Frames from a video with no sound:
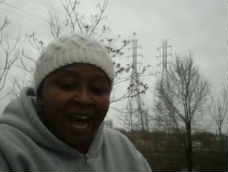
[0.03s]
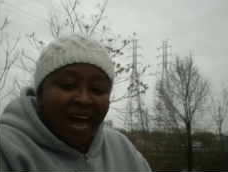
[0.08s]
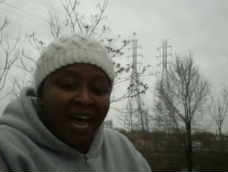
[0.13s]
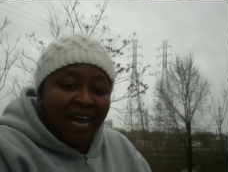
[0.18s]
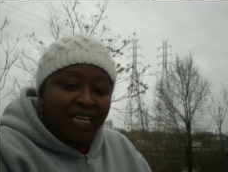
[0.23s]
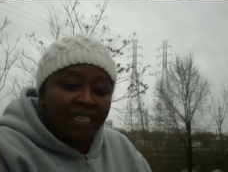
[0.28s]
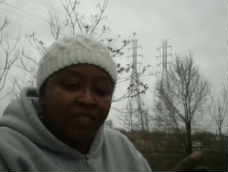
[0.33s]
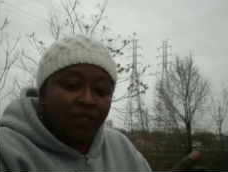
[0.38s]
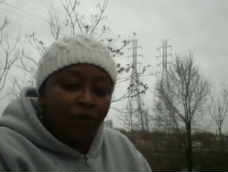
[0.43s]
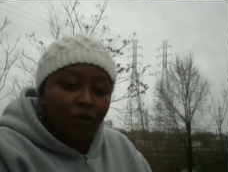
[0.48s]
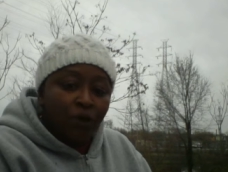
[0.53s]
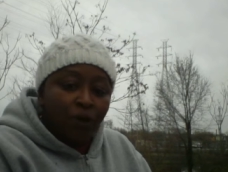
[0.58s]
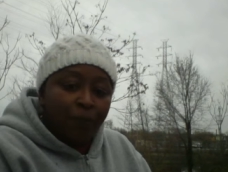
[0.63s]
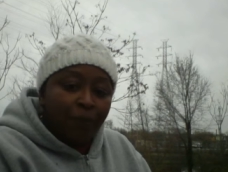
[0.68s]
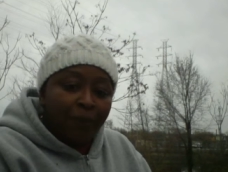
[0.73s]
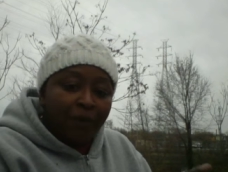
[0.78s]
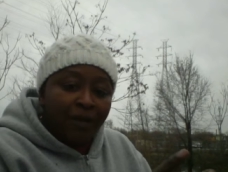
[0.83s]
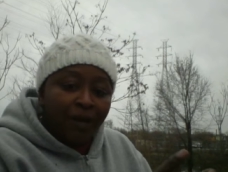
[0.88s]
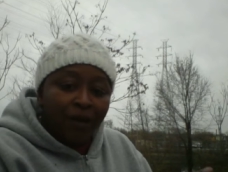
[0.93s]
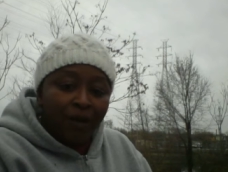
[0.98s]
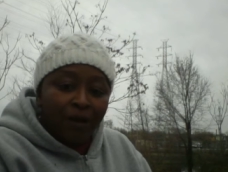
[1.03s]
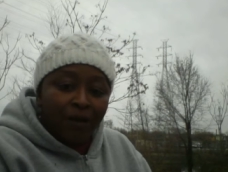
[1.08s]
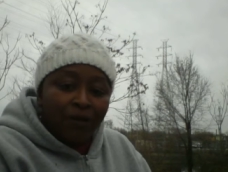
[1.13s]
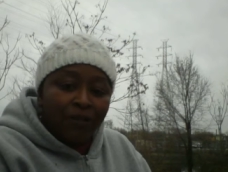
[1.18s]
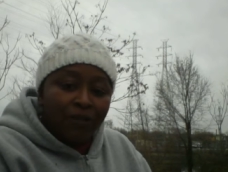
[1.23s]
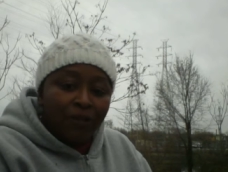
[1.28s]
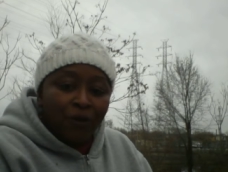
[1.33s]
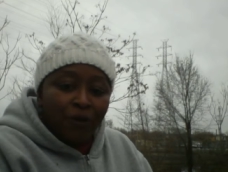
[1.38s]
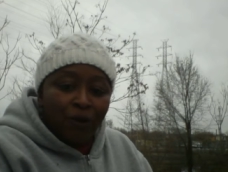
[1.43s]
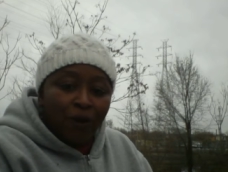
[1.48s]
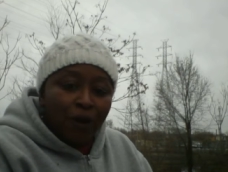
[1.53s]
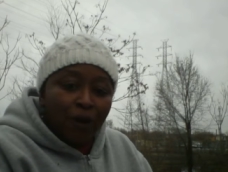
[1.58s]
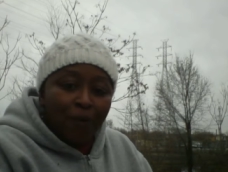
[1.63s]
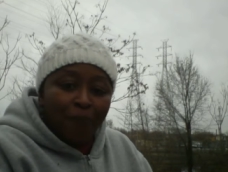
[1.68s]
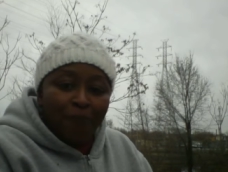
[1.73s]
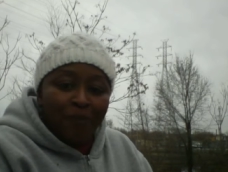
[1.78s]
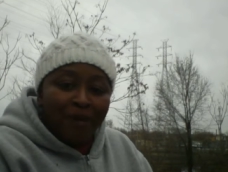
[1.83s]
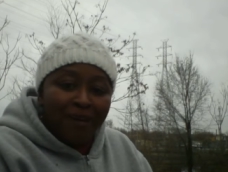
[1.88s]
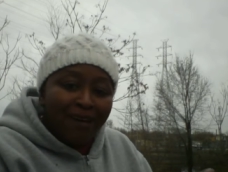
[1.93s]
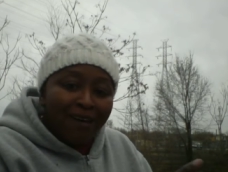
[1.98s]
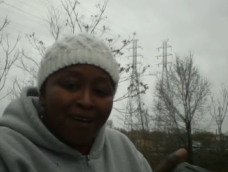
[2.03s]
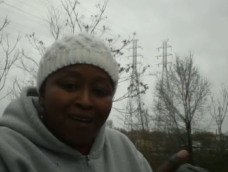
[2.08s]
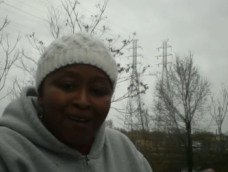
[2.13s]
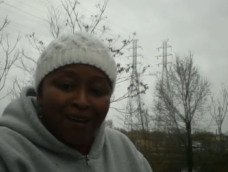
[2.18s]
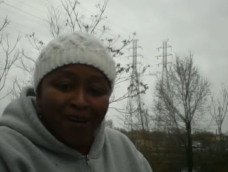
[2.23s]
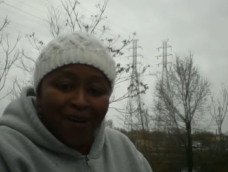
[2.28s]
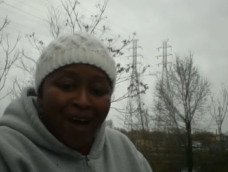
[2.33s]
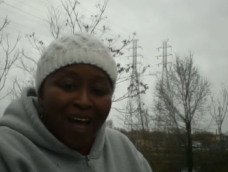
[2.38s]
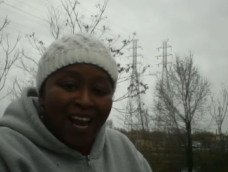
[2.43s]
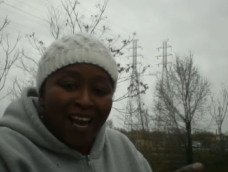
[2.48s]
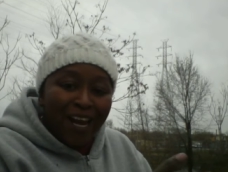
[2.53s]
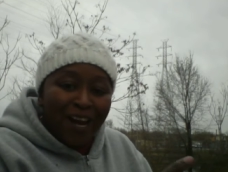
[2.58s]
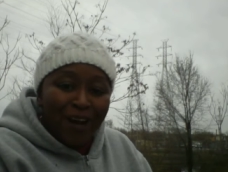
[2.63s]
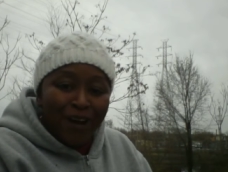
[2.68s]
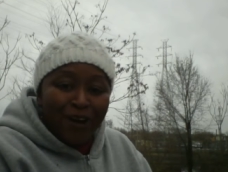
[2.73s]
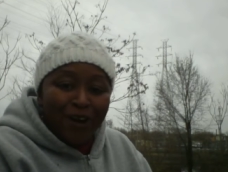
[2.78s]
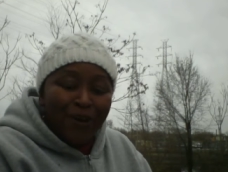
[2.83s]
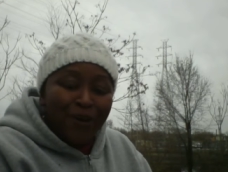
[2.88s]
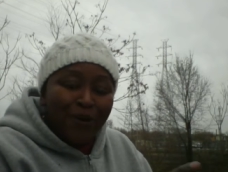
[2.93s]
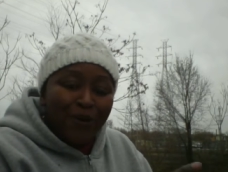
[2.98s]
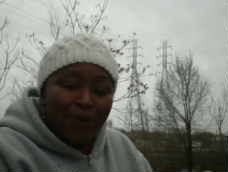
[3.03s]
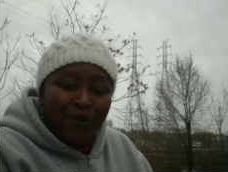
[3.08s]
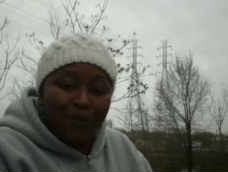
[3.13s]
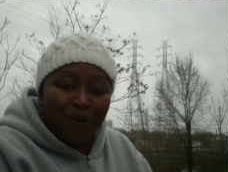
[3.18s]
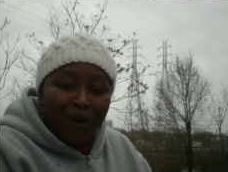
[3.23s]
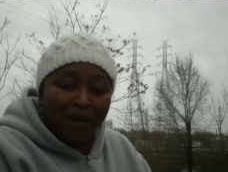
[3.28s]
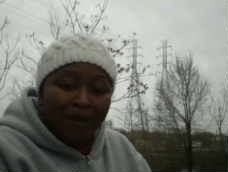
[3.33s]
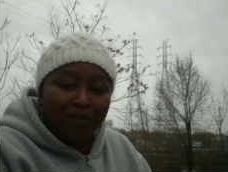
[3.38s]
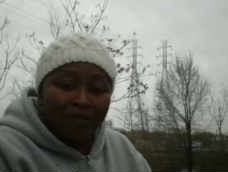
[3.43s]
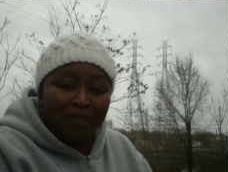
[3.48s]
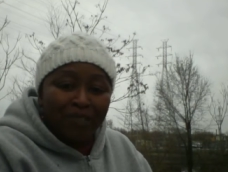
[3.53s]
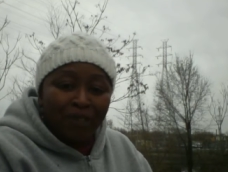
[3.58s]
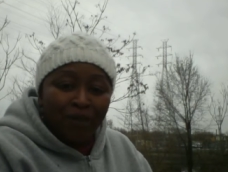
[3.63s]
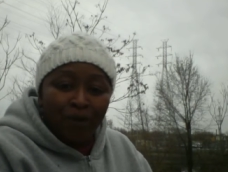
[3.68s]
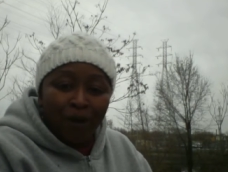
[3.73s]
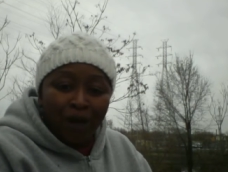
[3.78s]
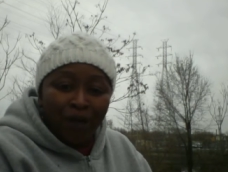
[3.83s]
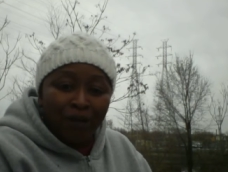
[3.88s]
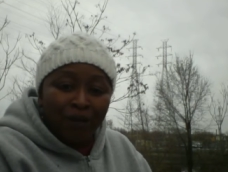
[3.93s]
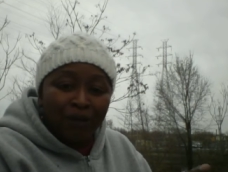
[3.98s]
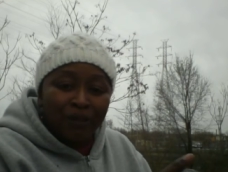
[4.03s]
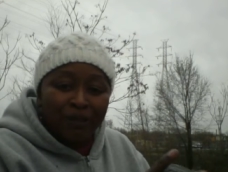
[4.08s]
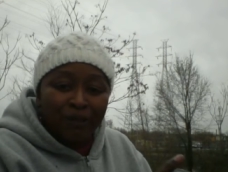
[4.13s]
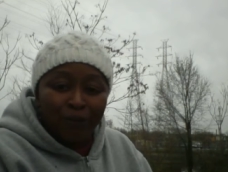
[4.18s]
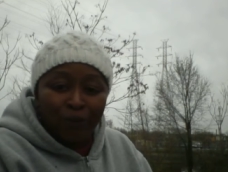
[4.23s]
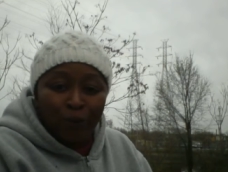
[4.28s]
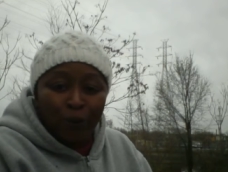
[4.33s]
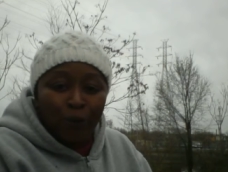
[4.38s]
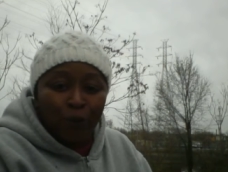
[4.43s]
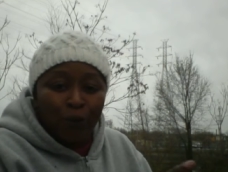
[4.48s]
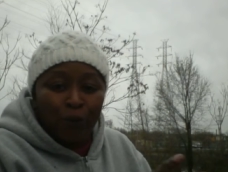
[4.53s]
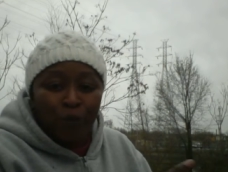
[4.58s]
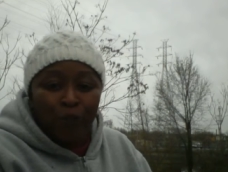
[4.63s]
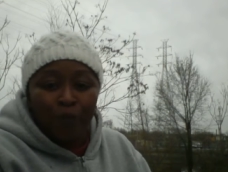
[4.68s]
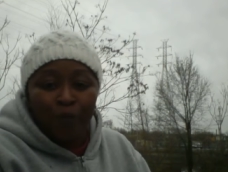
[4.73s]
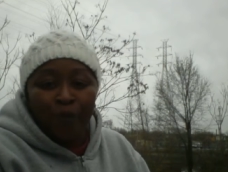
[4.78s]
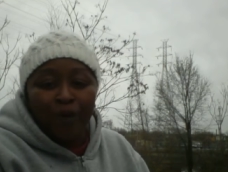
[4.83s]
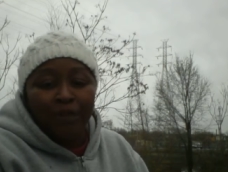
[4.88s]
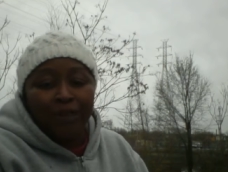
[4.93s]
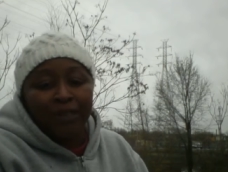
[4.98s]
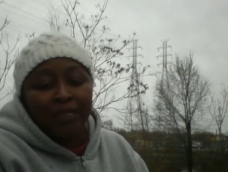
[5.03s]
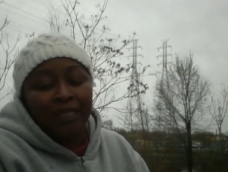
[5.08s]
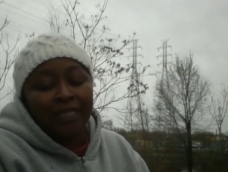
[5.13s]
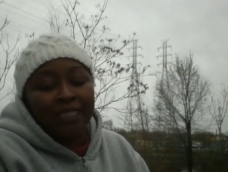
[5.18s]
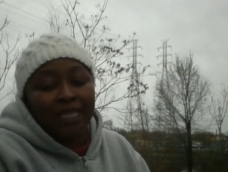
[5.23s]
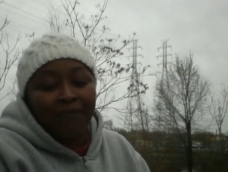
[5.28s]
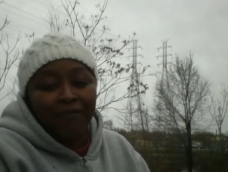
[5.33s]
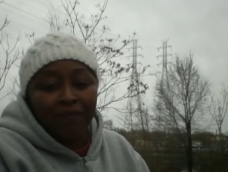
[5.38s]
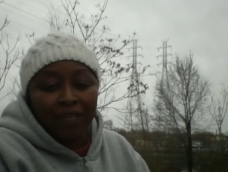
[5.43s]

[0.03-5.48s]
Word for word: Hi, Scorpio. Scorpio. Hello. Welcome to Chronicles of a Hoodoo Spiritualist. I'm